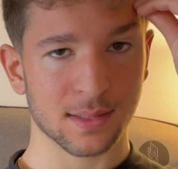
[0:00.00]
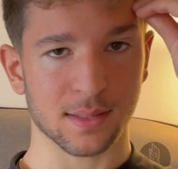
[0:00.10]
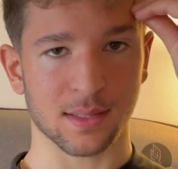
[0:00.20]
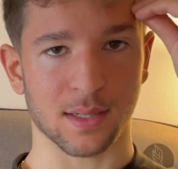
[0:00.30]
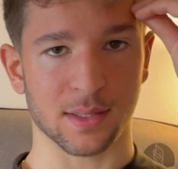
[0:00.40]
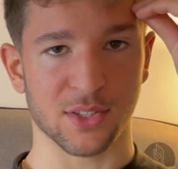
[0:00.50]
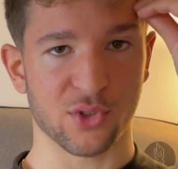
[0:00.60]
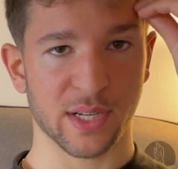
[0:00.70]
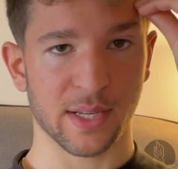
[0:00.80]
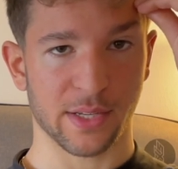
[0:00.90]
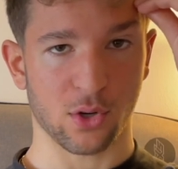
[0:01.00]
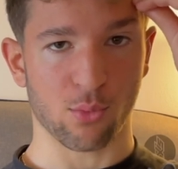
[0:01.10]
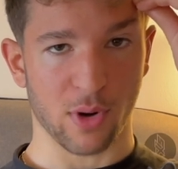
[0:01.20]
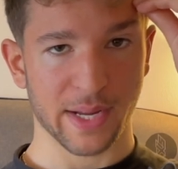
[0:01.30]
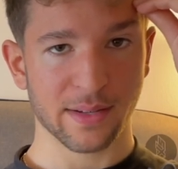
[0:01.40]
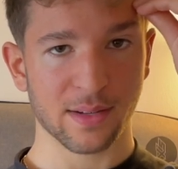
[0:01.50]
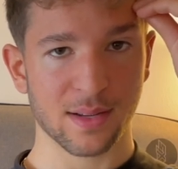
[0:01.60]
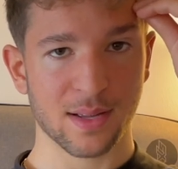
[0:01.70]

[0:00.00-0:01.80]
the drill in your brain